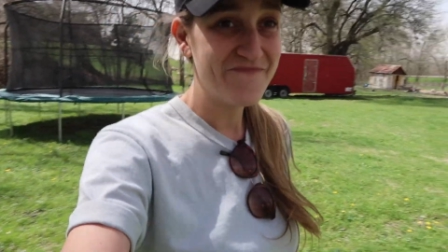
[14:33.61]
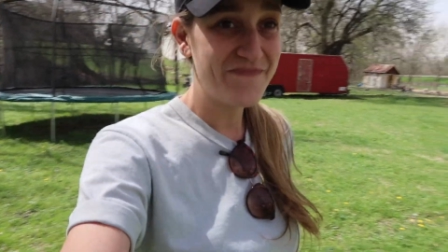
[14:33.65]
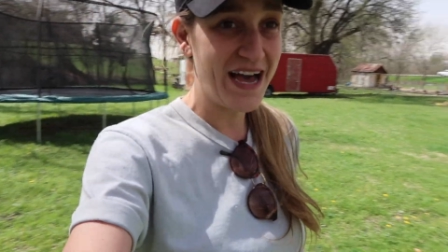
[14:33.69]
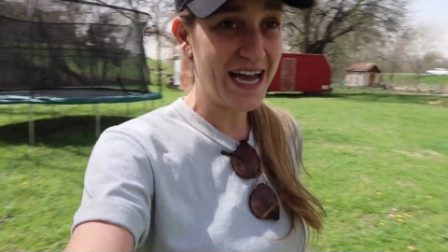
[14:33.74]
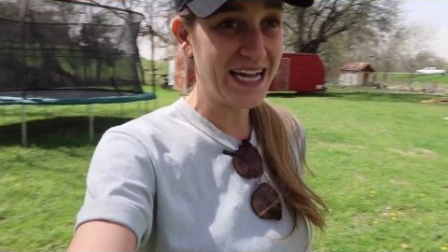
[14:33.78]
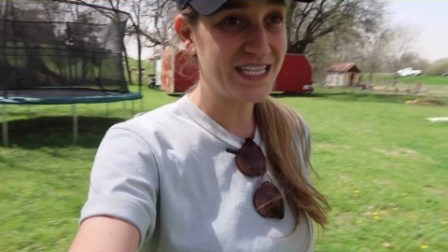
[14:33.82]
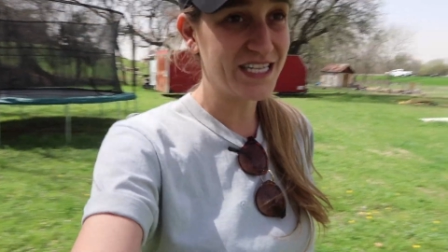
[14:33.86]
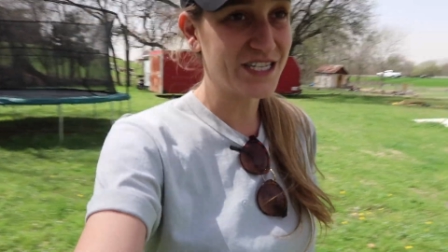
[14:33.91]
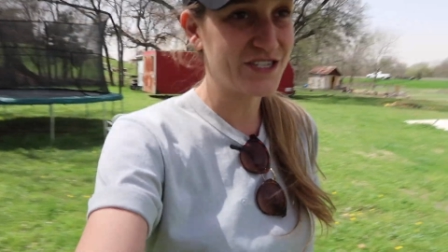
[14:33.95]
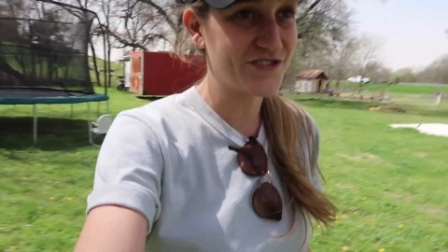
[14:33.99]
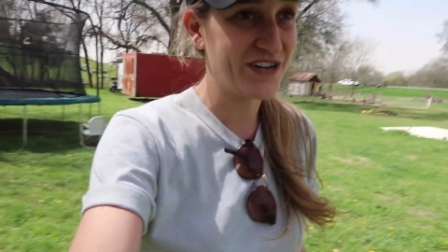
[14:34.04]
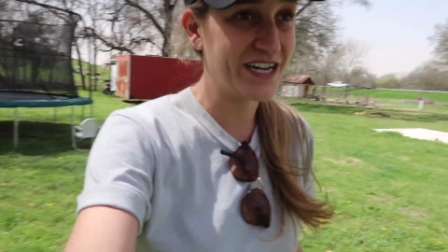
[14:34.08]

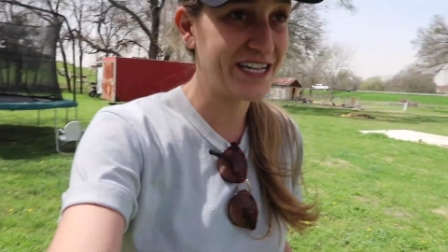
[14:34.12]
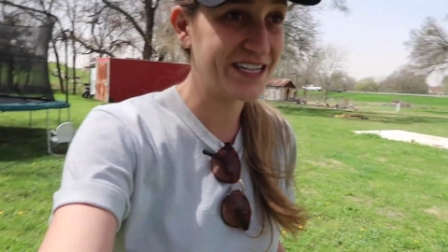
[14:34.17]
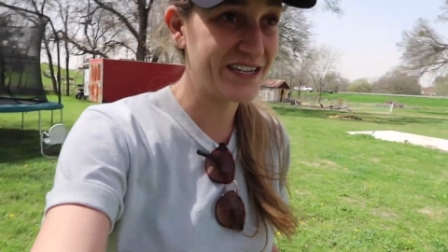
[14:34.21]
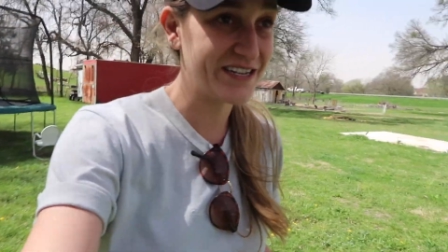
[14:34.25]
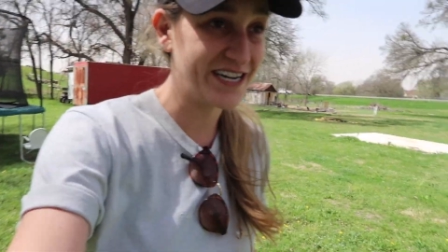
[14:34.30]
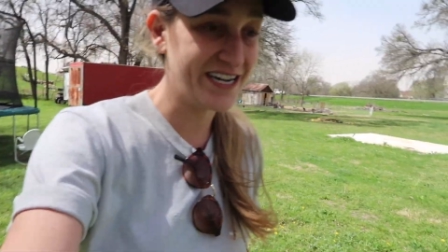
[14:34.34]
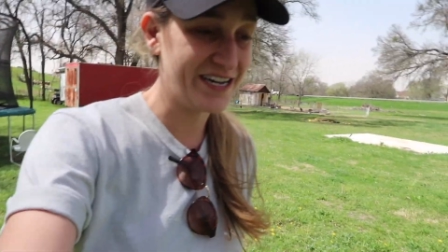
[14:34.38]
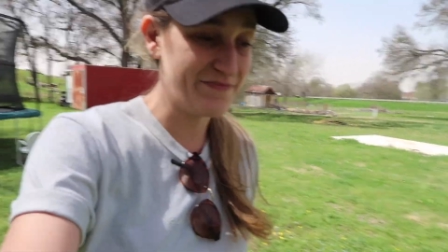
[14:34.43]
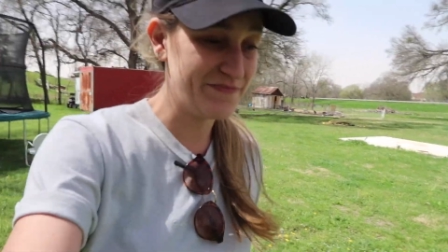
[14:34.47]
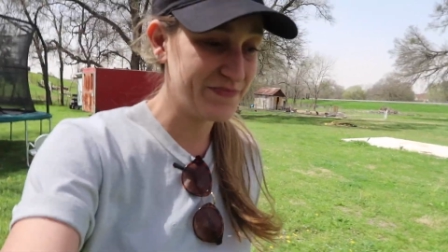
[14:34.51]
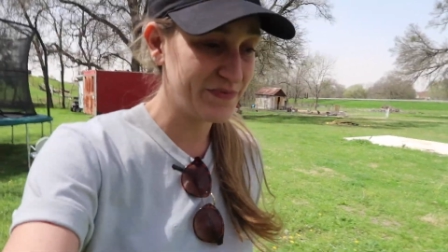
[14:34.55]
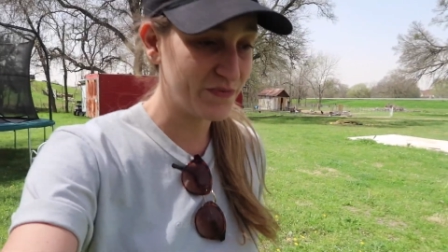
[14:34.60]
back the
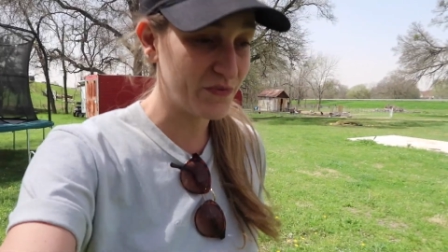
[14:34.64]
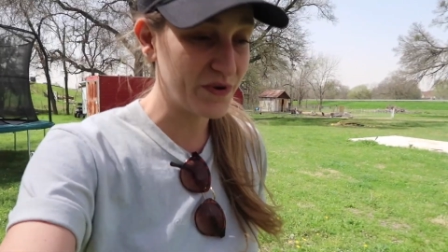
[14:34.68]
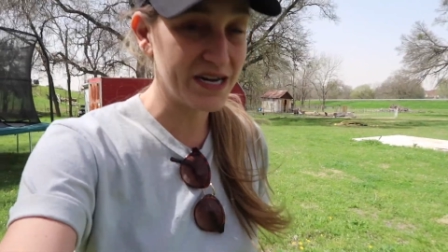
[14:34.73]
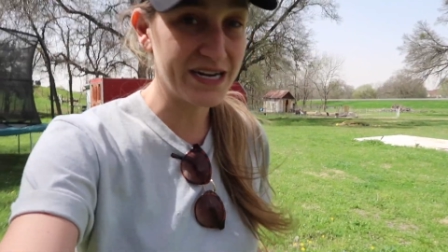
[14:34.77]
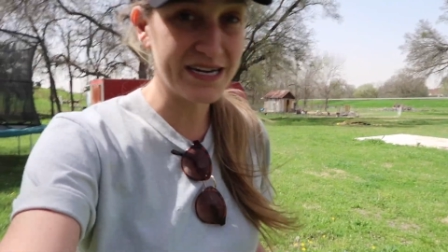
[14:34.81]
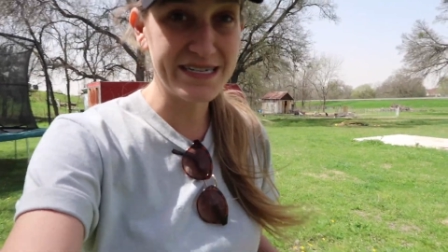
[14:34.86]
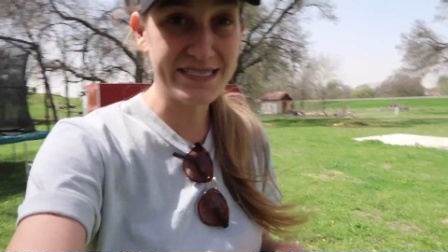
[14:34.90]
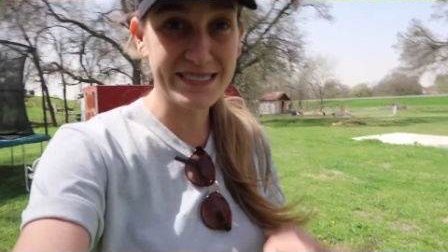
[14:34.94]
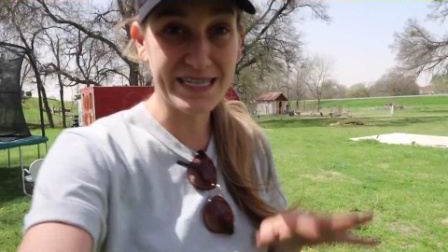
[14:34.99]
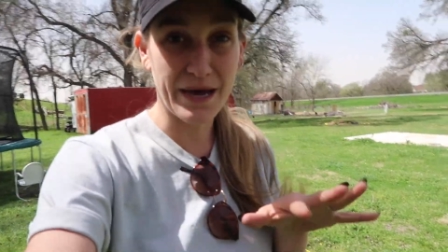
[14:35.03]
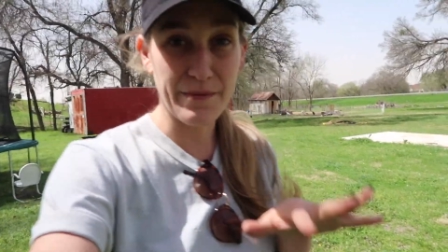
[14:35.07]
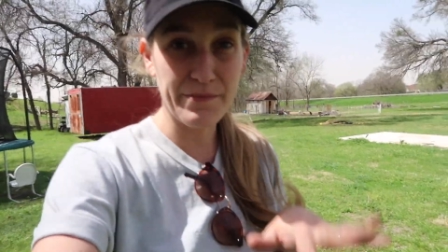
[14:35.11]
trailer up. We're
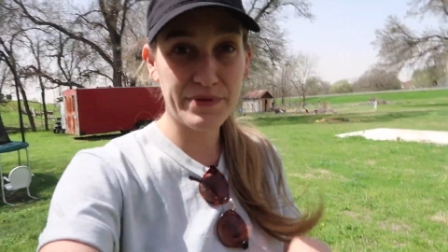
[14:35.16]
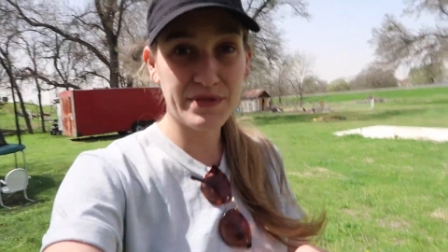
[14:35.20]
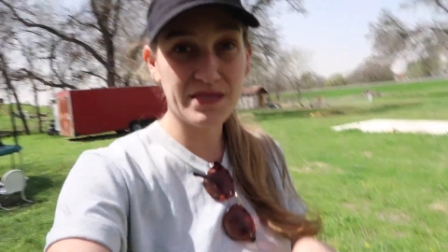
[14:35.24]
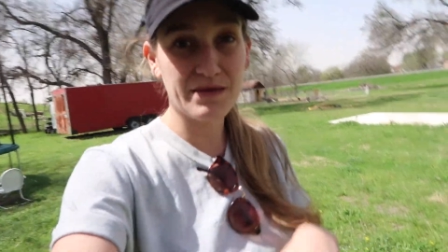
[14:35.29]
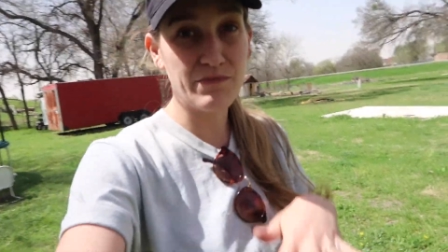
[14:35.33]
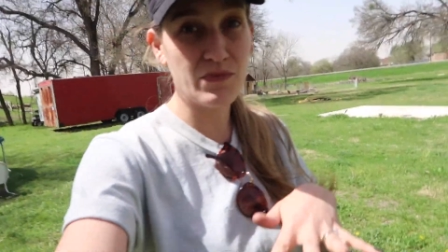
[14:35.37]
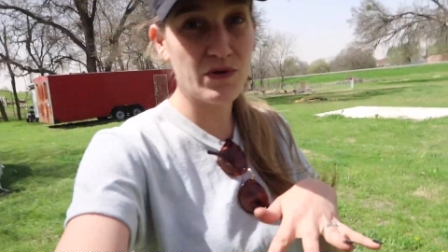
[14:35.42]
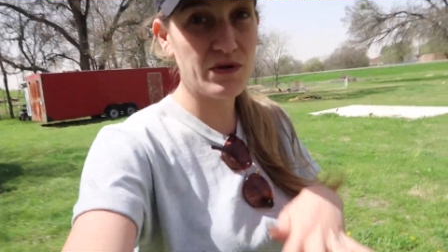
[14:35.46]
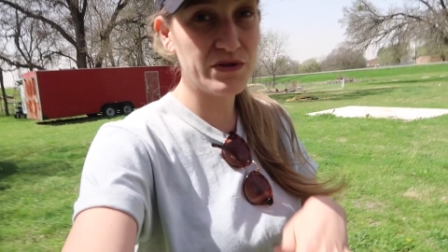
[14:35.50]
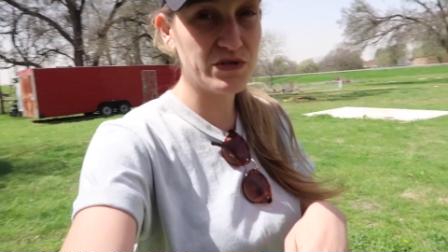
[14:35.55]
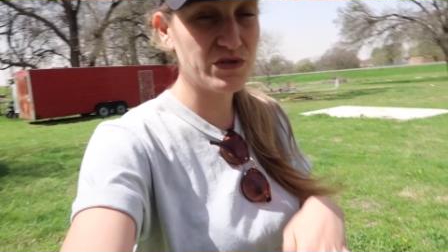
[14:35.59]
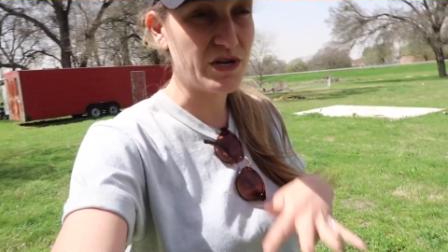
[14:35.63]
gonna dump
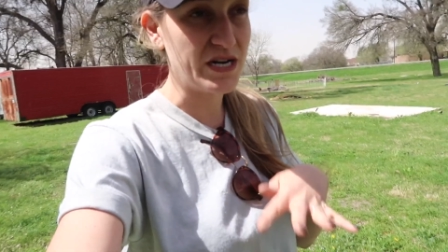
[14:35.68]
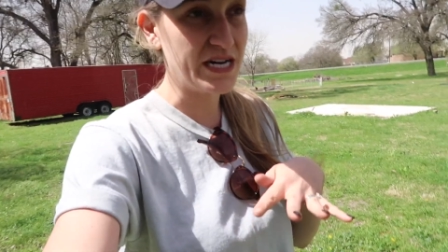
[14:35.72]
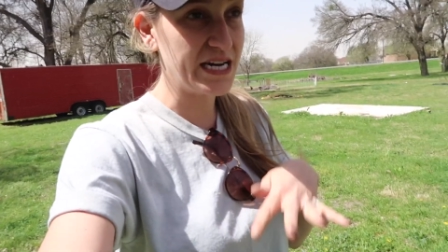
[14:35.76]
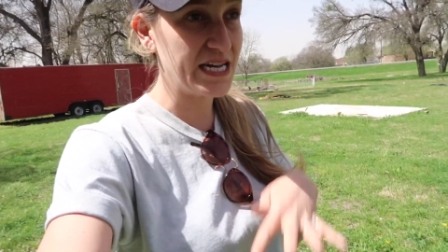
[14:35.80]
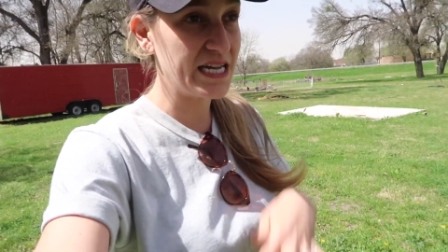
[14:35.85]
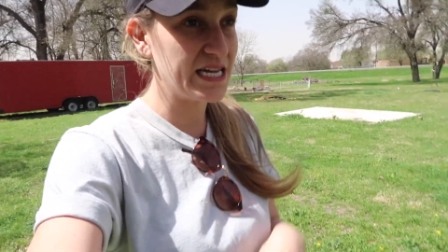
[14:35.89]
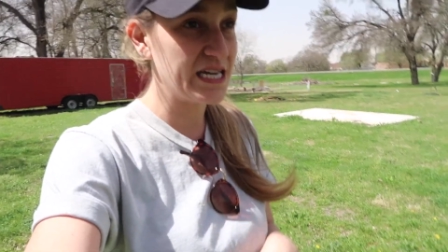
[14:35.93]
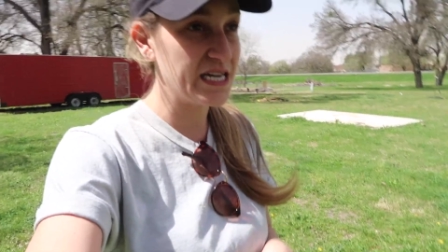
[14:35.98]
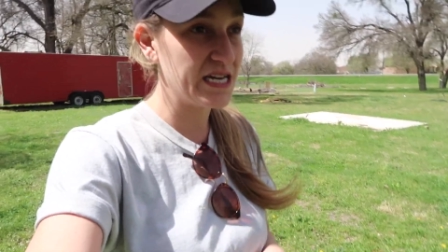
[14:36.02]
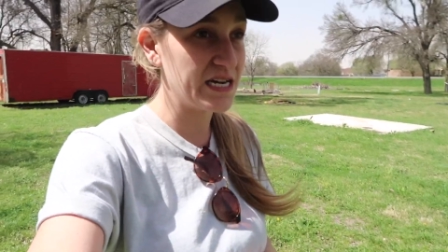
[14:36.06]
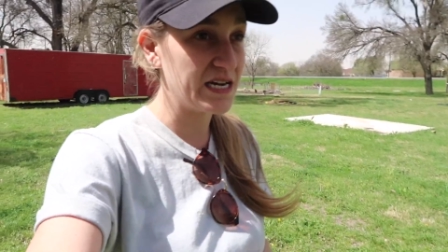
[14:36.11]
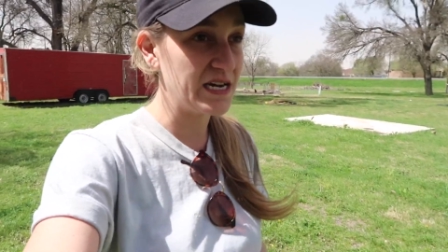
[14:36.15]
the mulch right
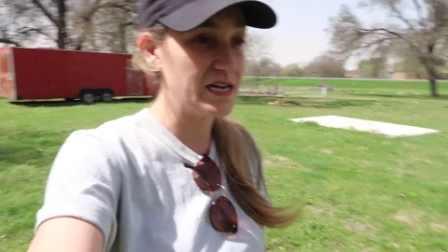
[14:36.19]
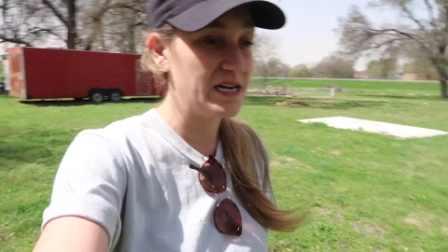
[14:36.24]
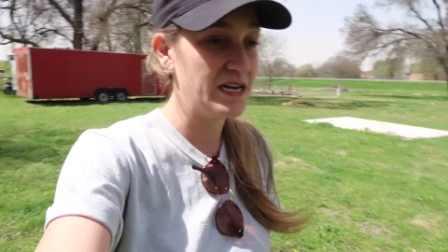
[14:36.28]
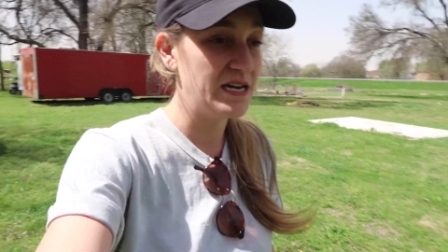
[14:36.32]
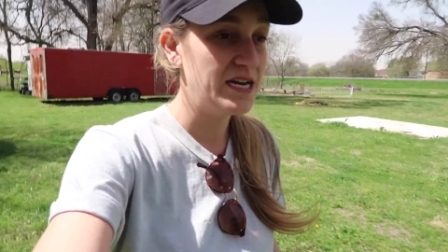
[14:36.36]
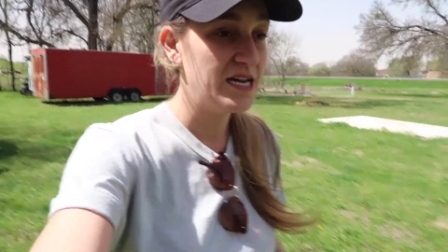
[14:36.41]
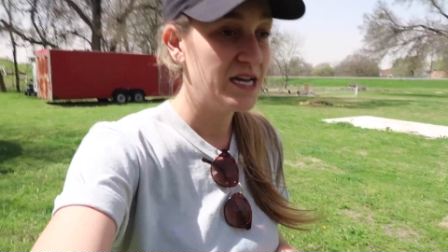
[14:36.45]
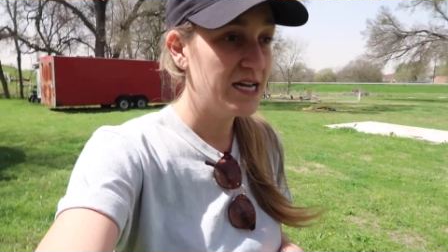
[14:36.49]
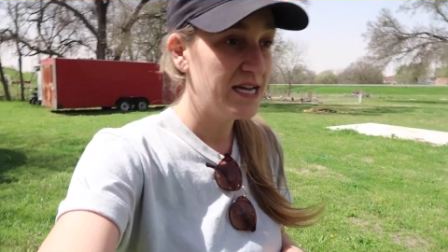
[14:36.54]
here.